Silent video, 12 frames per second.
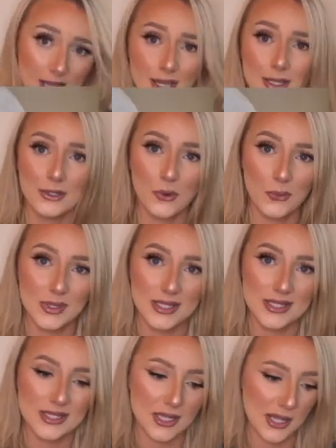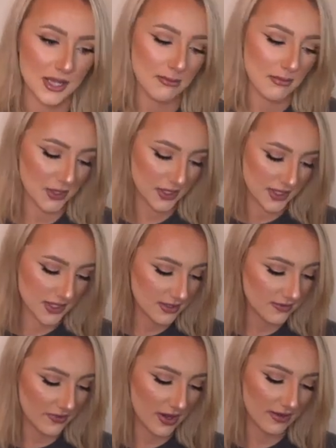not when it's like
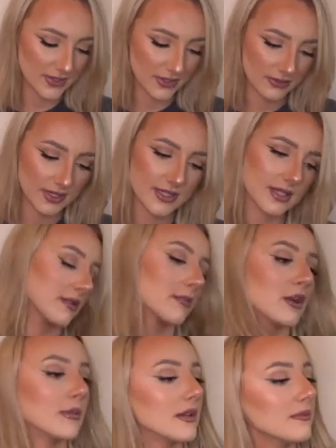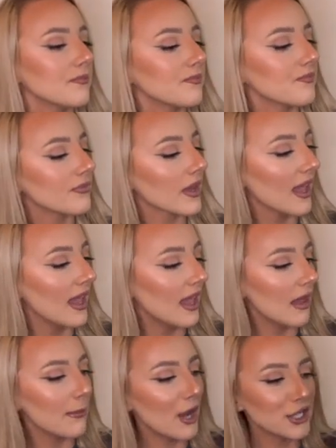-5 degrees at the moment.
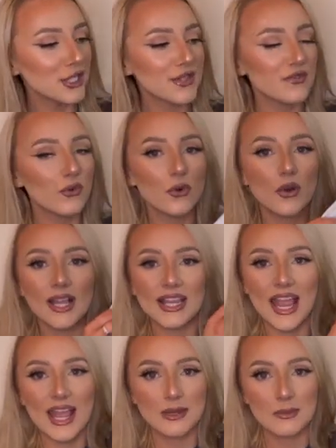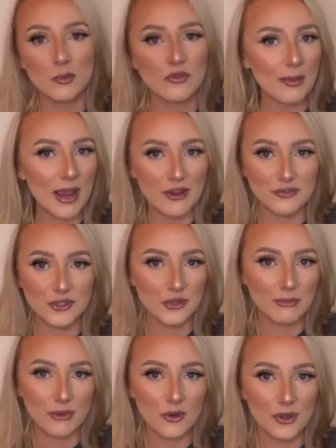But I just thought, again, with a pair of
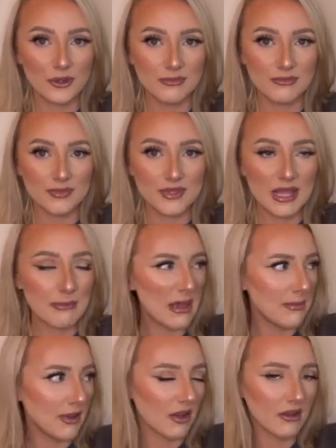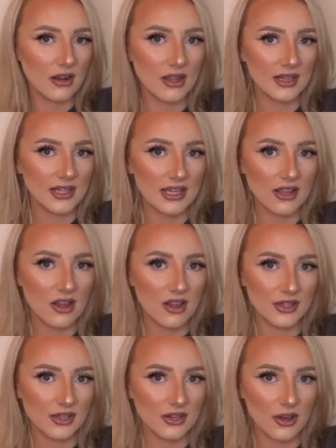jogging bottoms and maybe like a knit
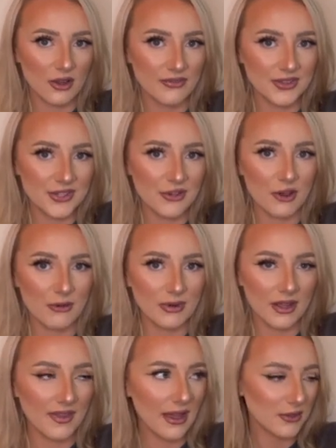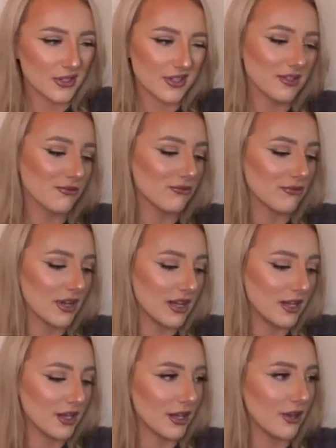cardigan over the top, like that would just look really
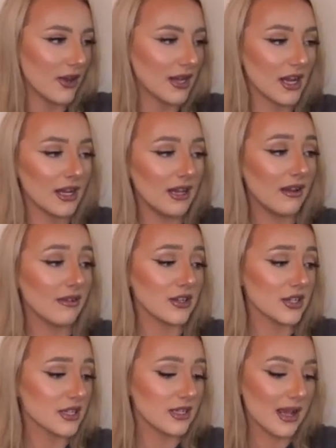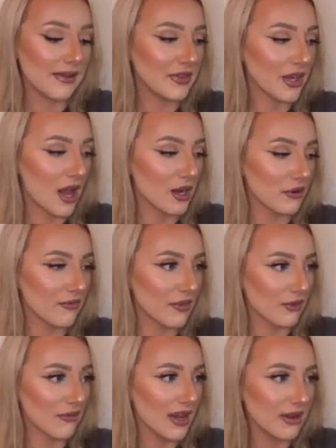cute. And I just love the colour of the
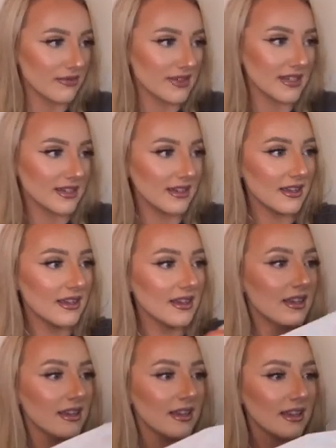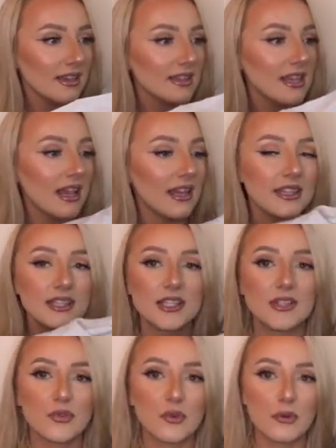grey of it. Yeah, this is
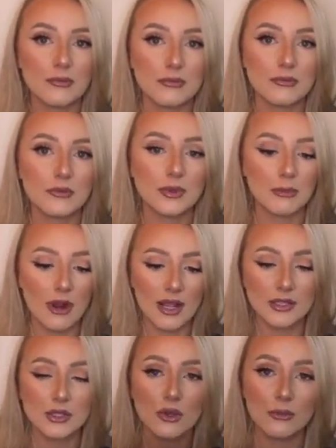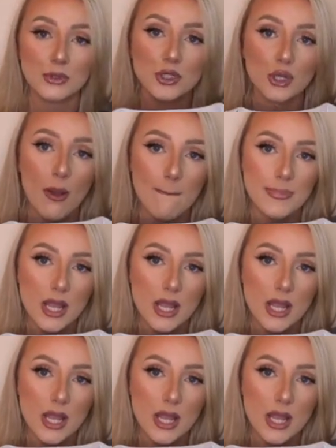from the brand Topshop.